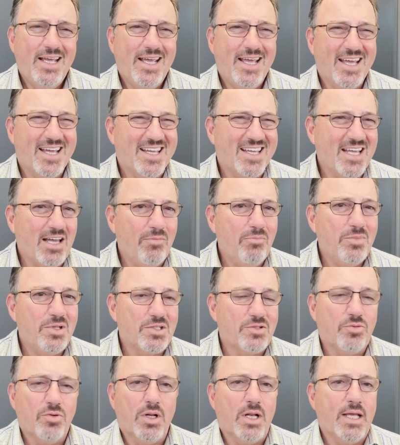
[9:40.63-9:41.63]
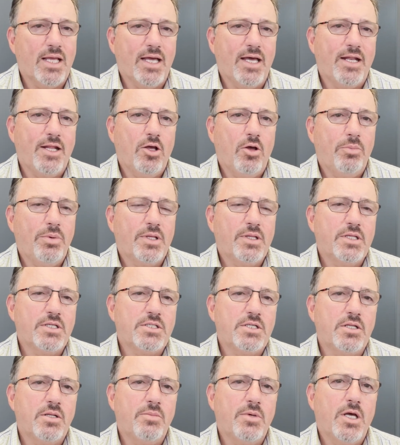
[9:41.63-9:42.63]
Our governments really aren't helping this
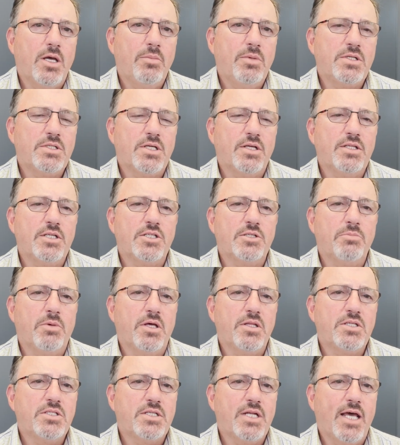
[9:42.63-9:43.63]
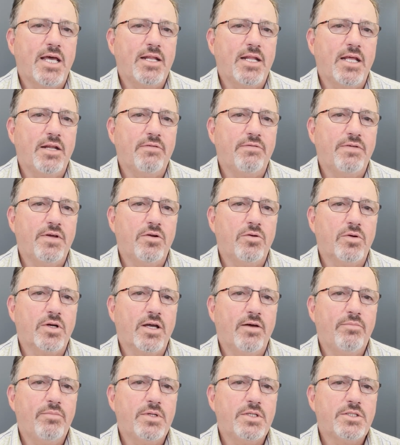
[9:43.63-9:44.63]
at the moment. So this is both state and federal
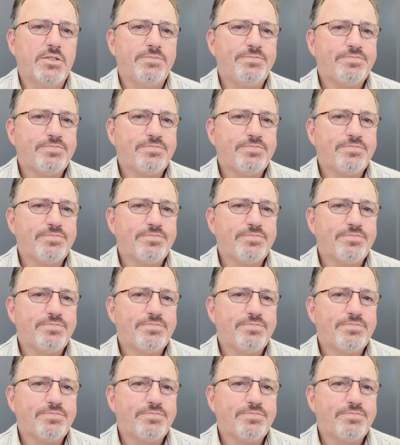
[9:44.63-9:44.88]
governments.